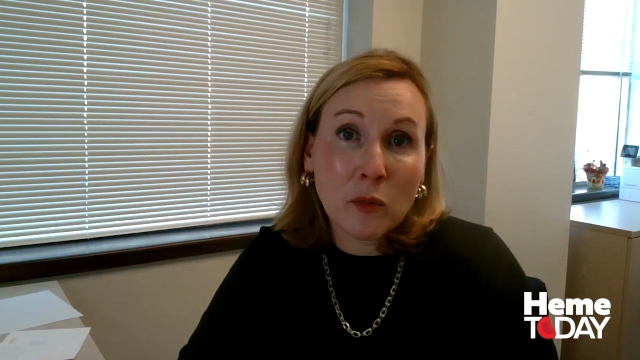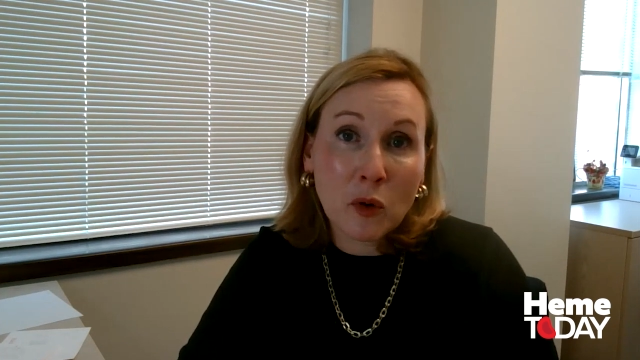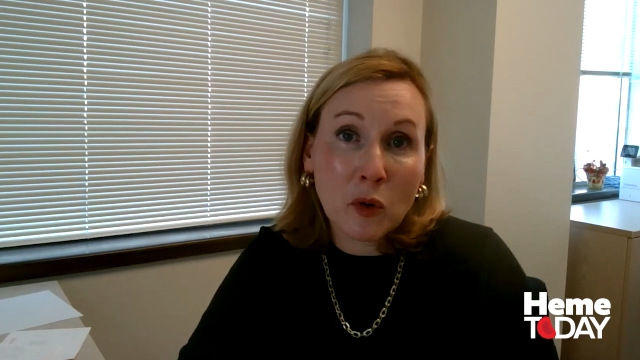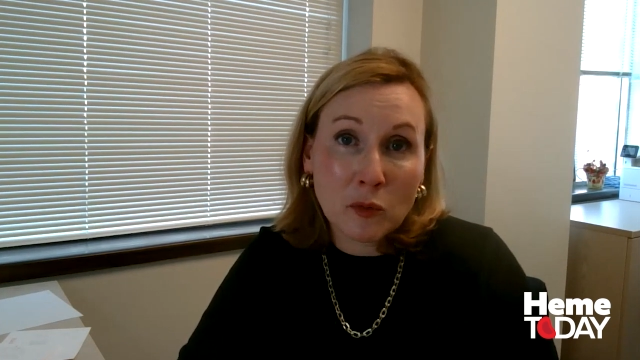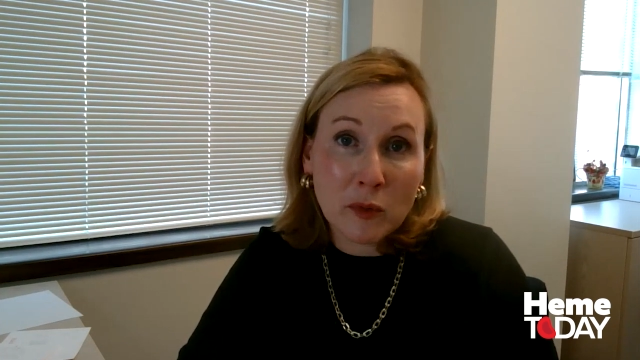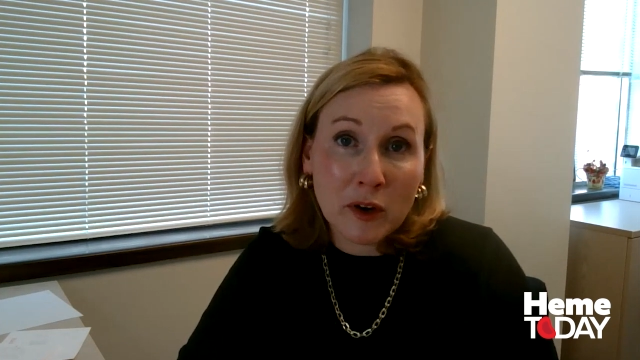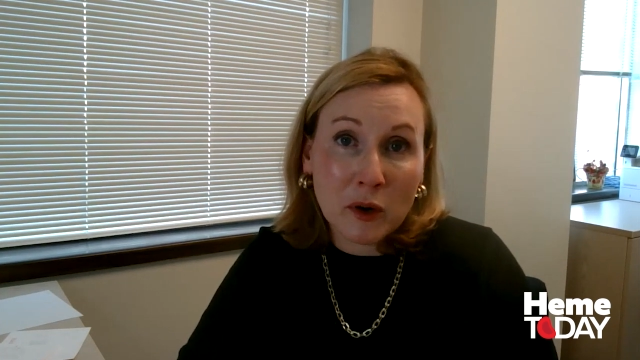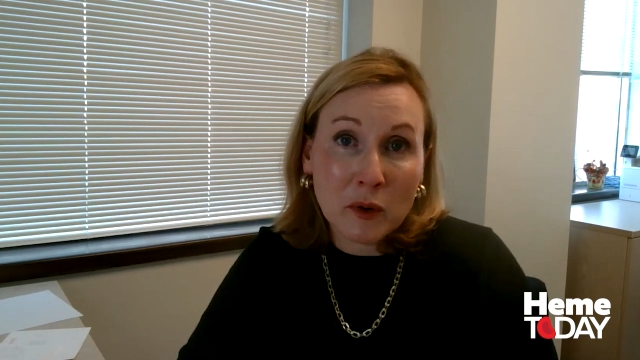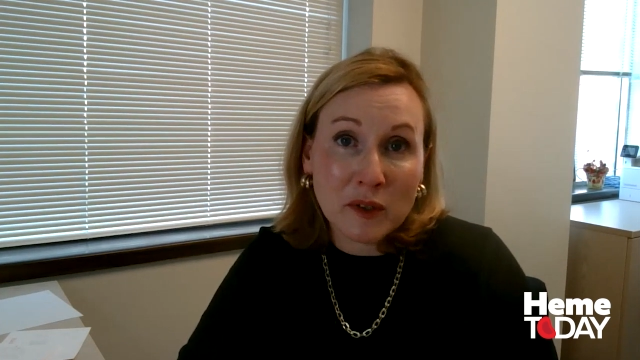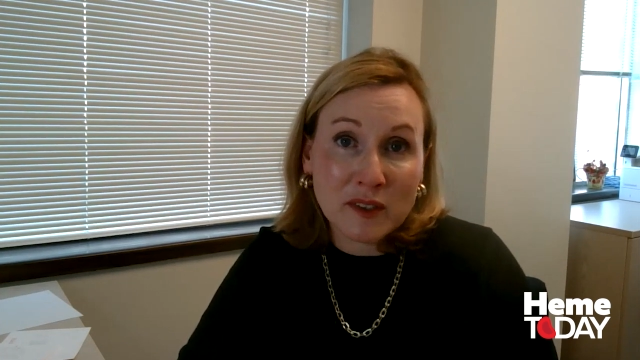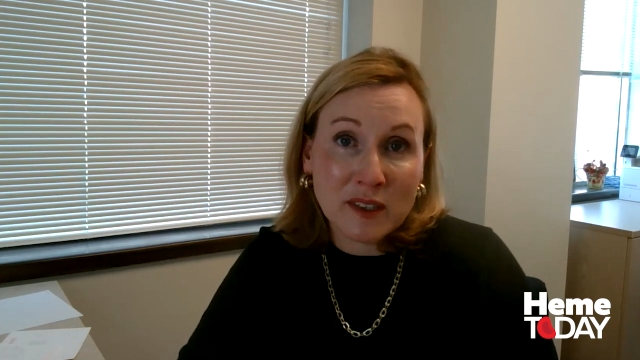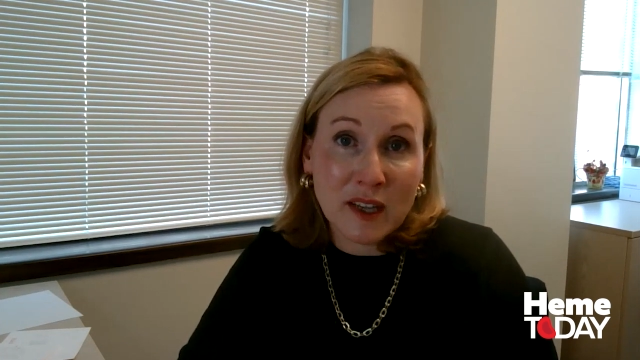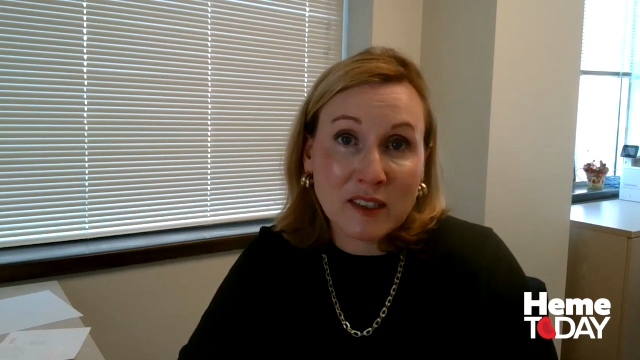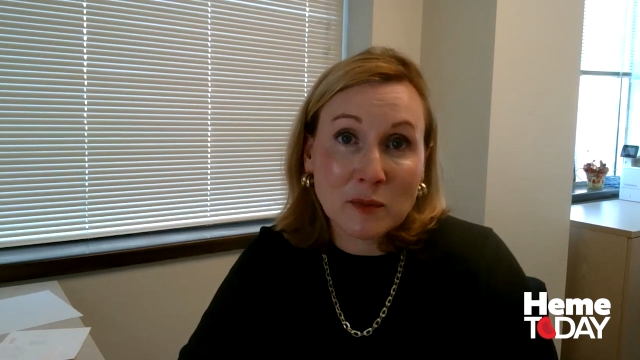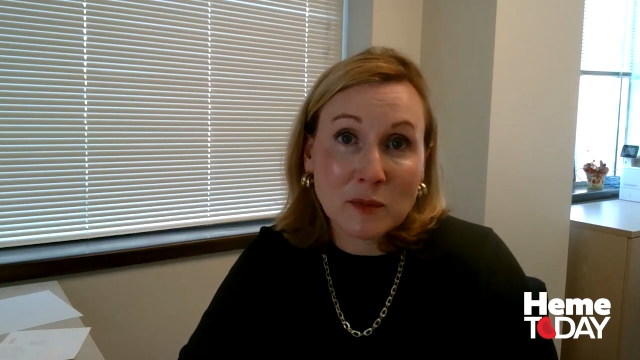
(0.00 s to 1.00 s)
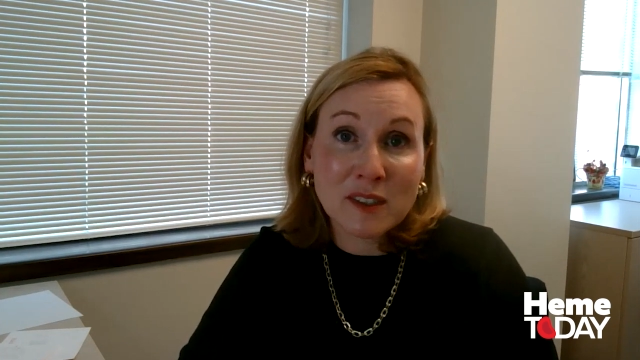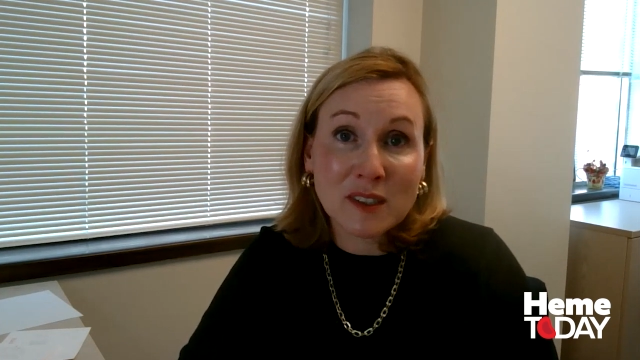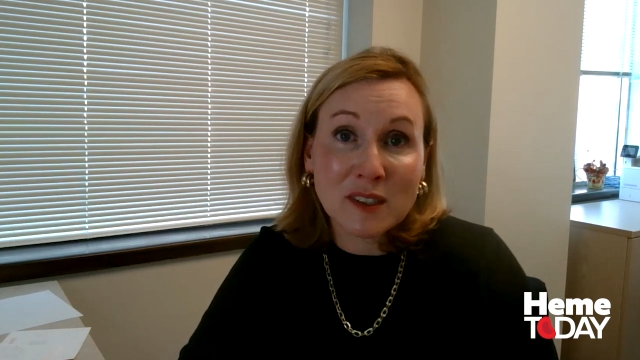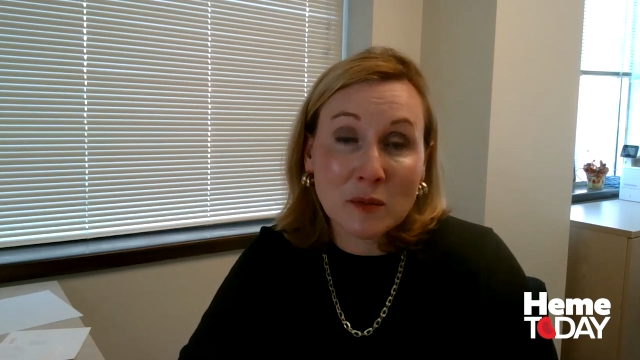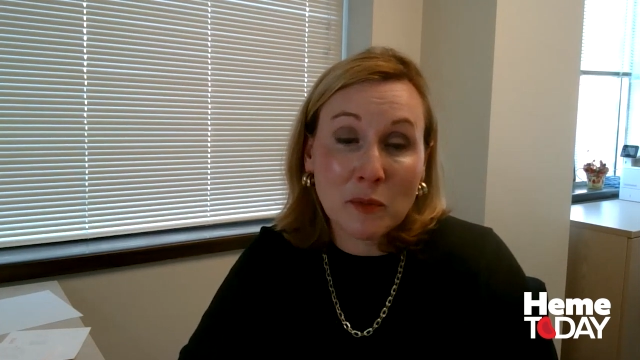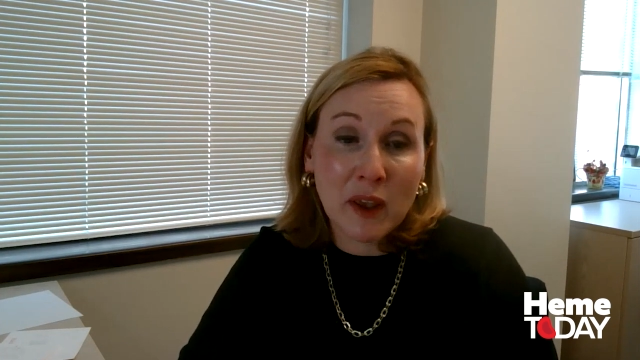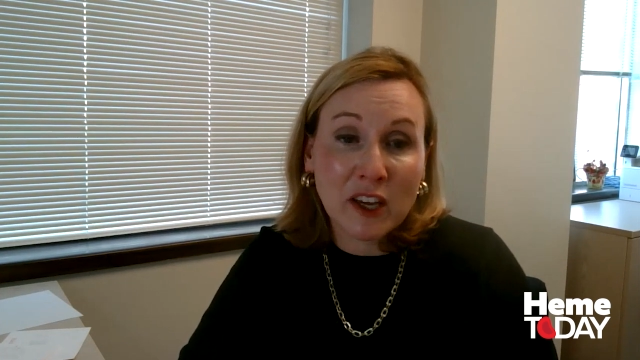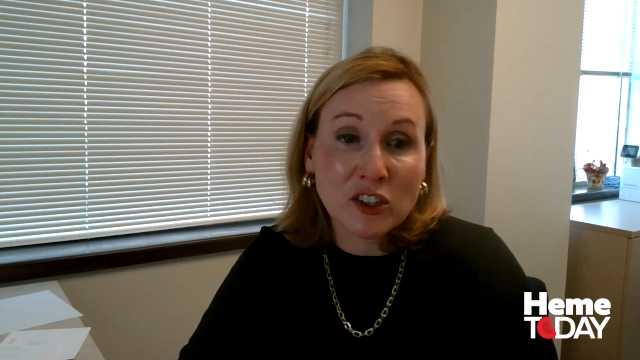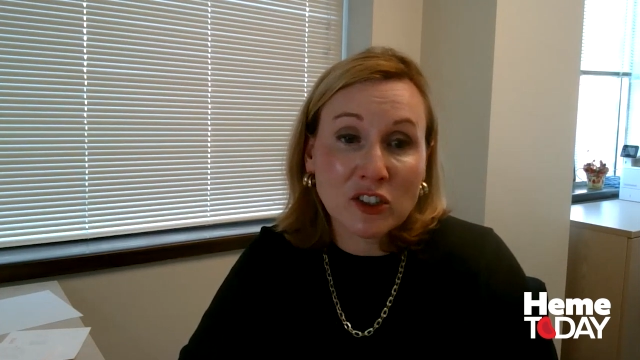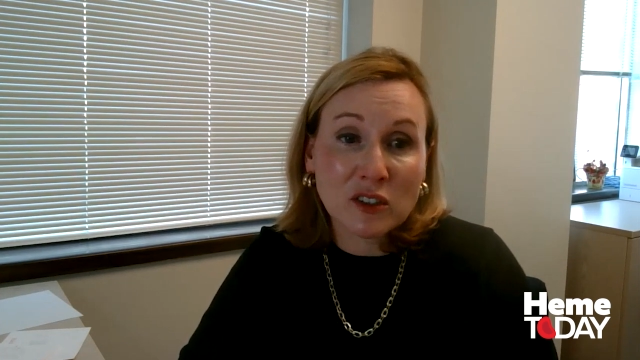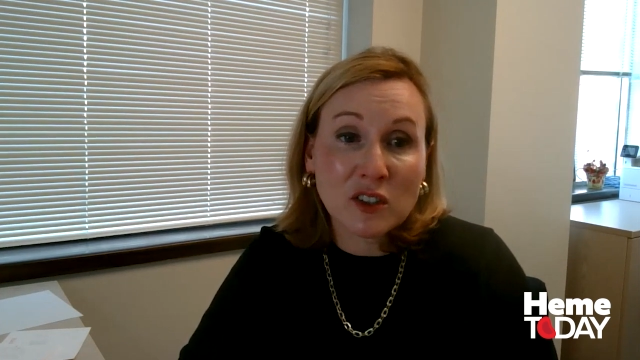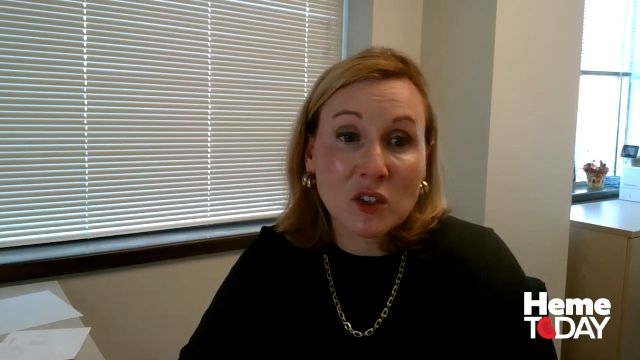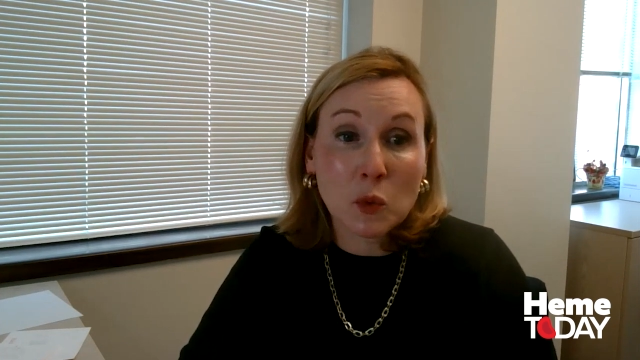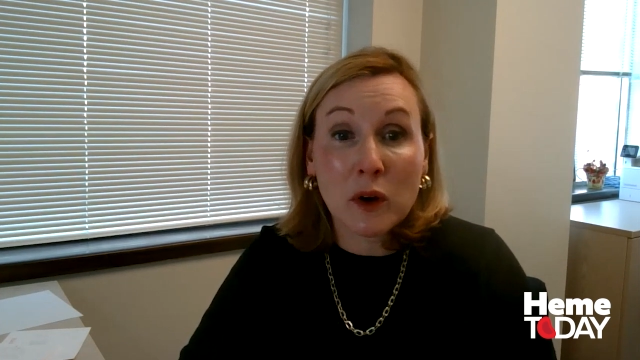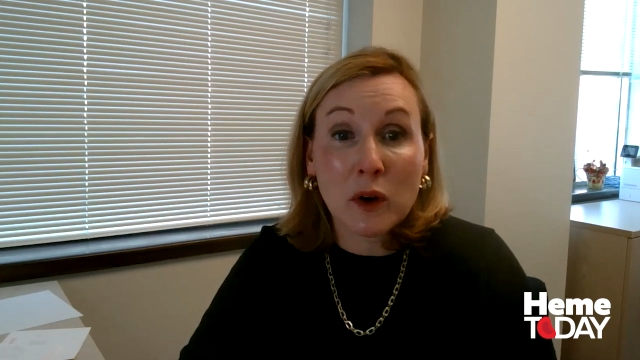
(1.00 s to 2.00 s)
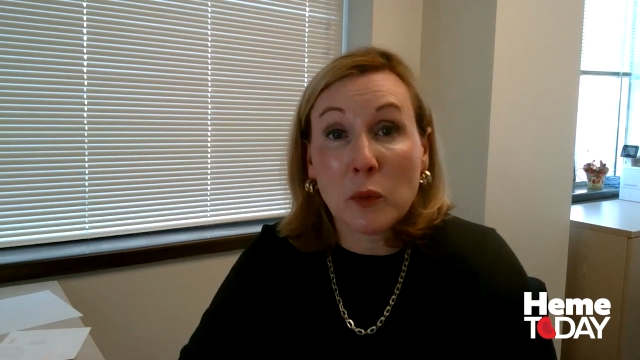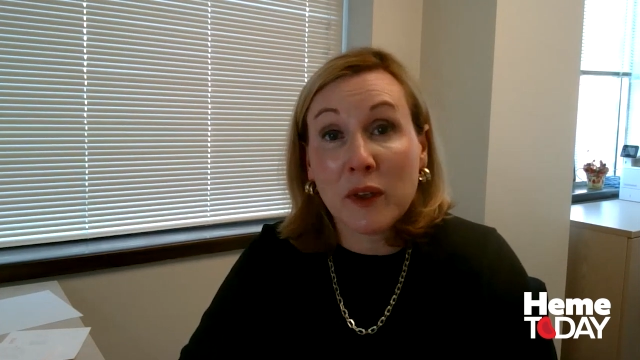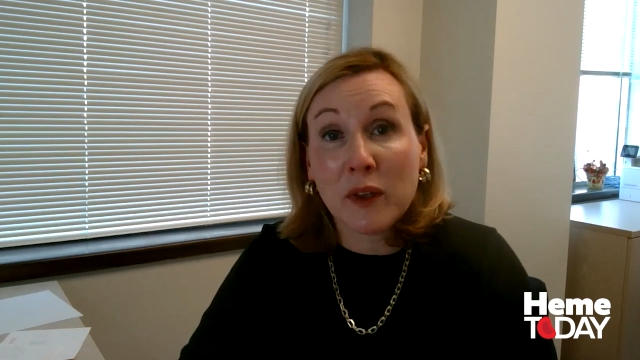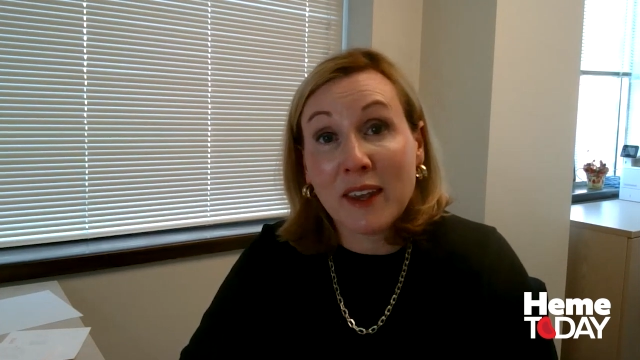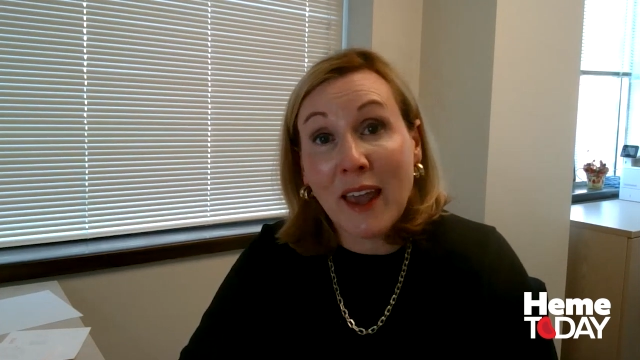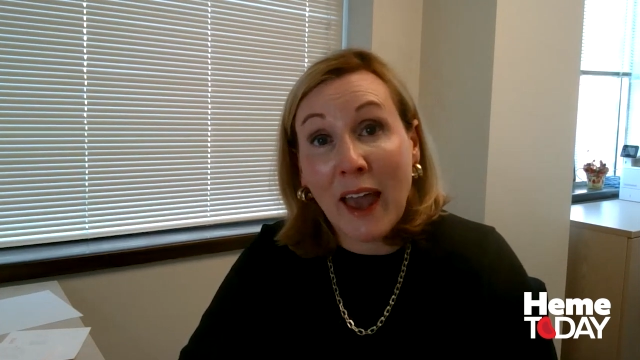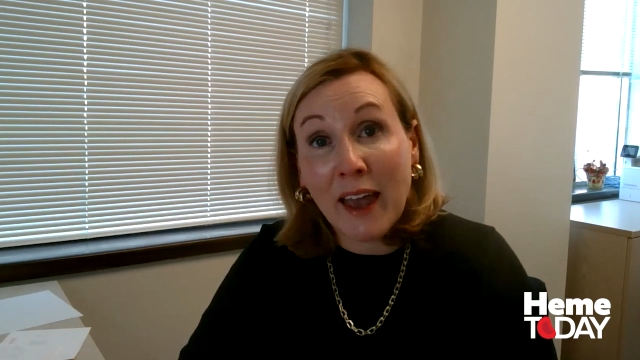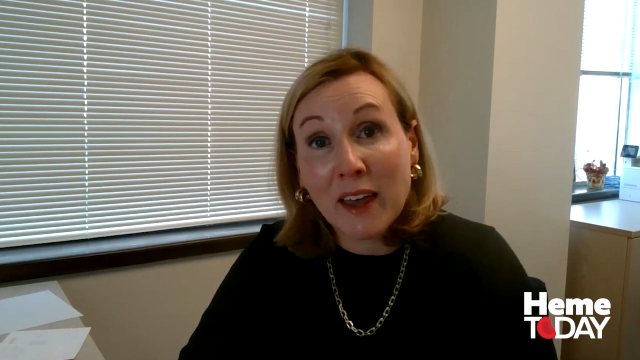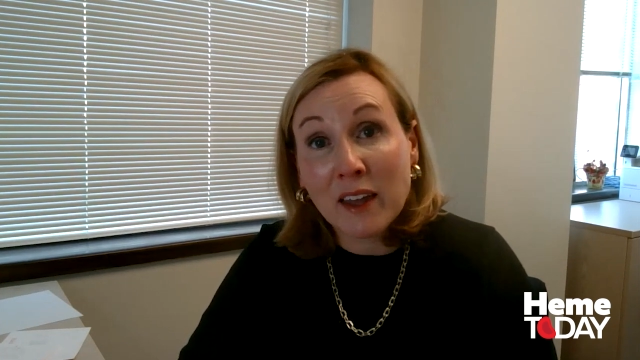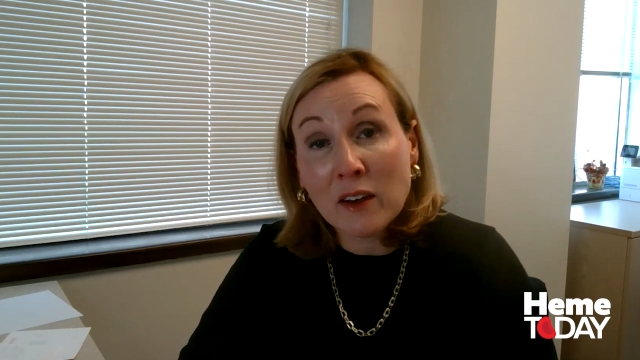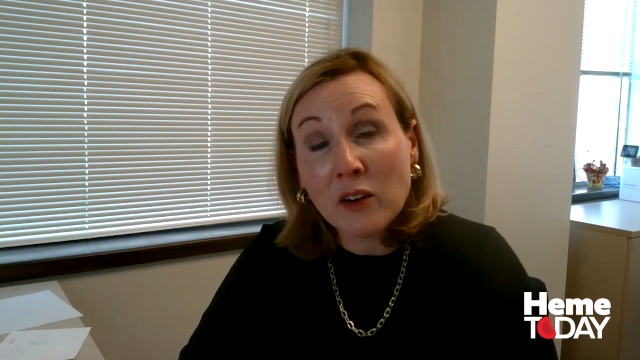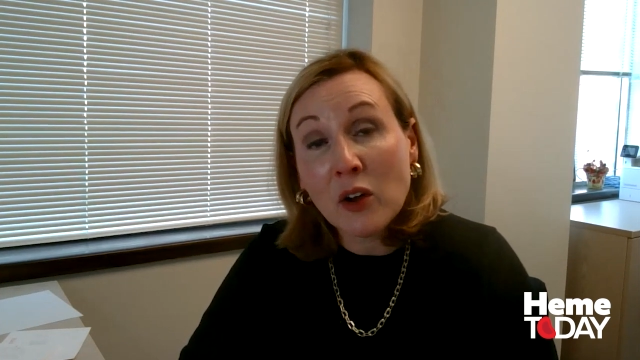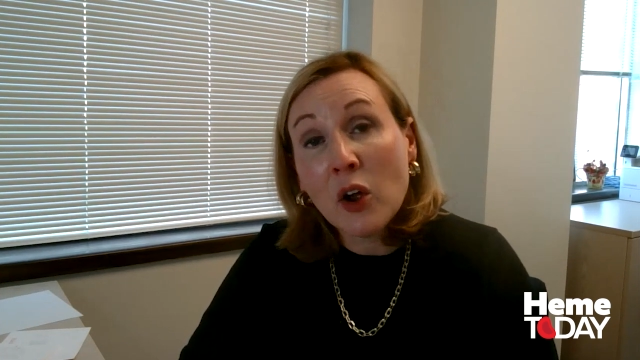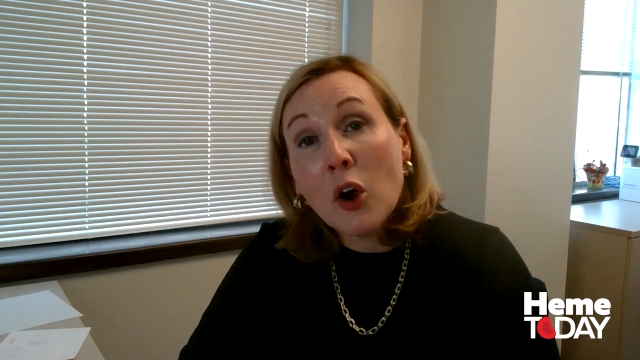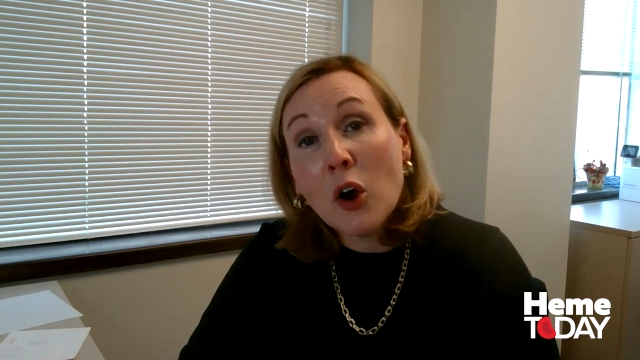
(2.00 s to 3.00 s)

bone marrow assessments in patients where we can,